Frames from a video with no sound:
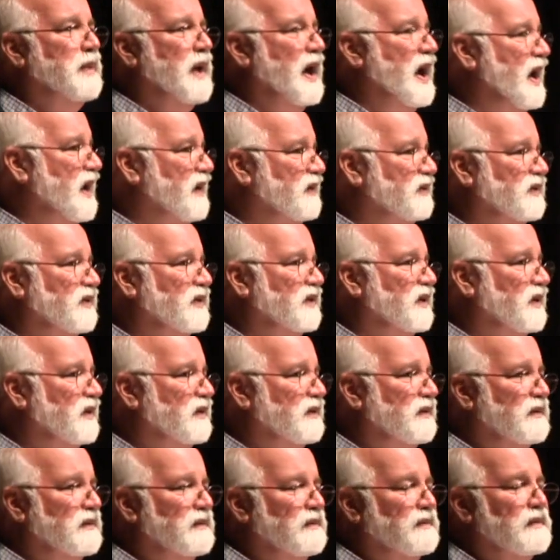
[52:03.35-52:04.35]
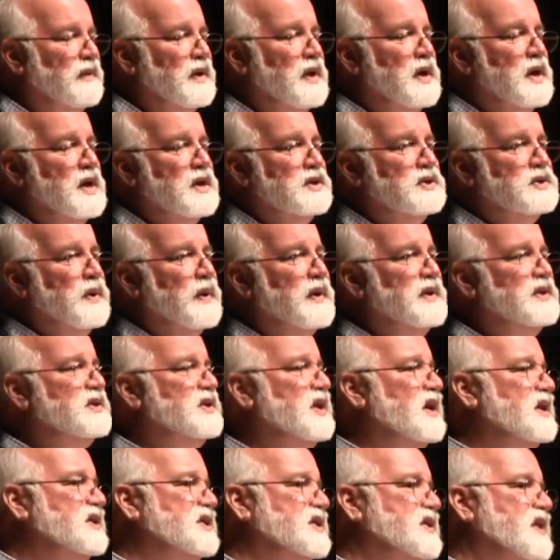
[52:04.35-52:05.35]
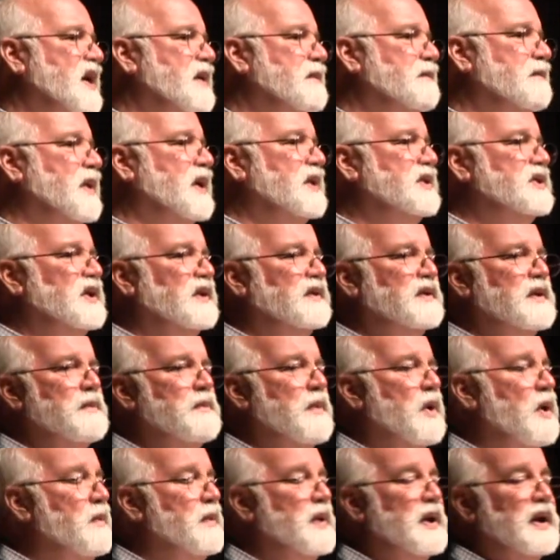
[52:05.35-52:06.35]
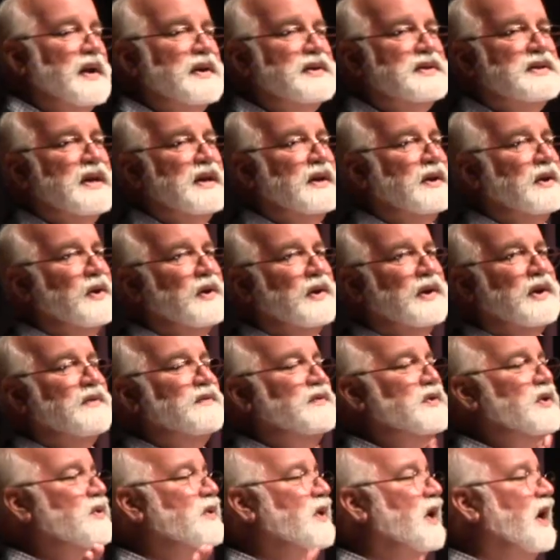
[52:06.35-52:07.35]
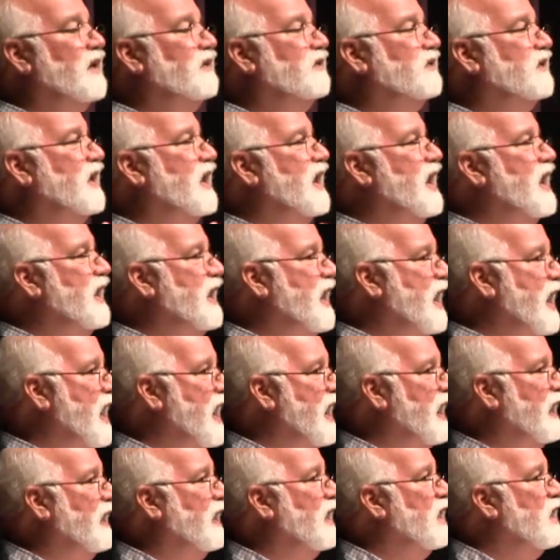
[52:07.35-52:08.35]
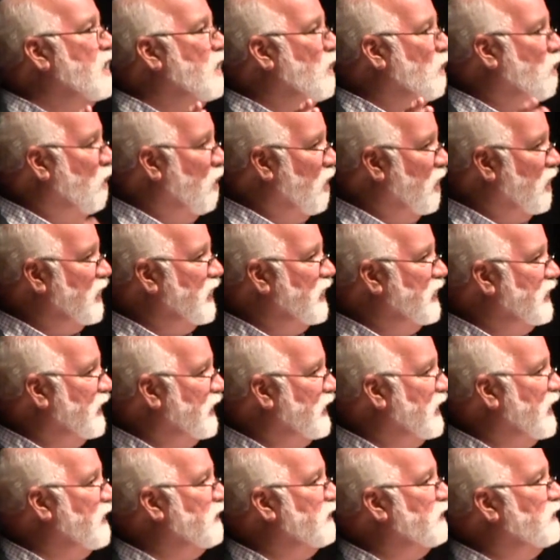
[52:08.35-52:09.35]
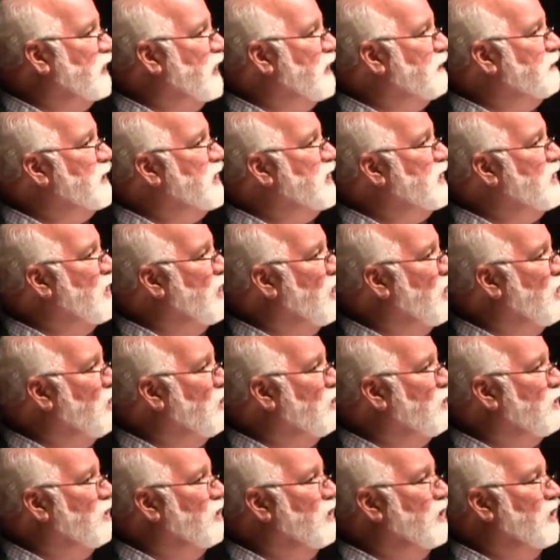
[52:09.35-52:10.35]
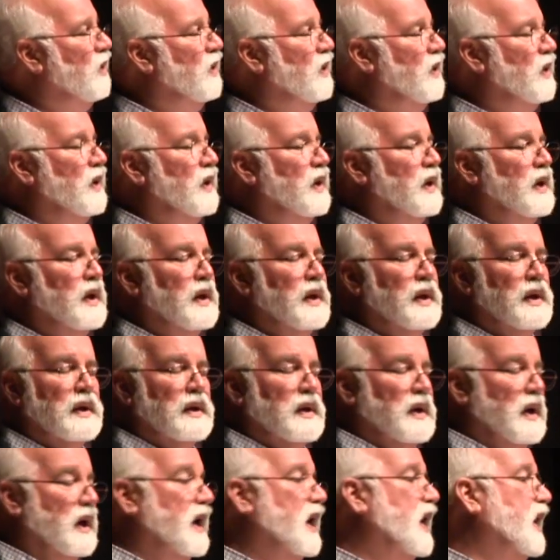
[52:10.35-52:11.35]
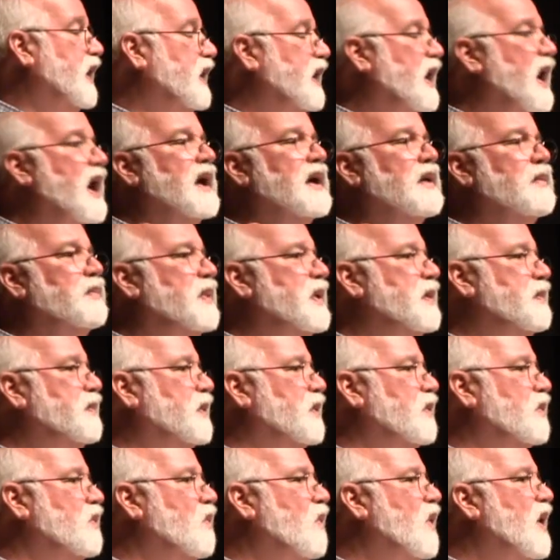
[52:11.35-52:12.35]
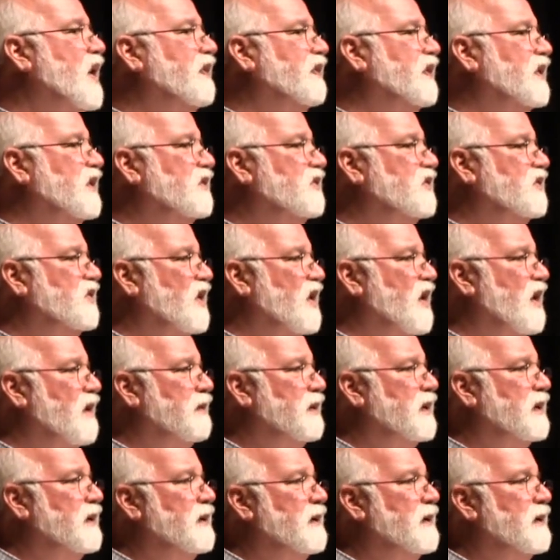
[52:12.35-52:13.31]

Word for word: past. So I sensed that much at the moment. I said, look, if you guys can't hang working together, let me know. I got a gang of people who want this job.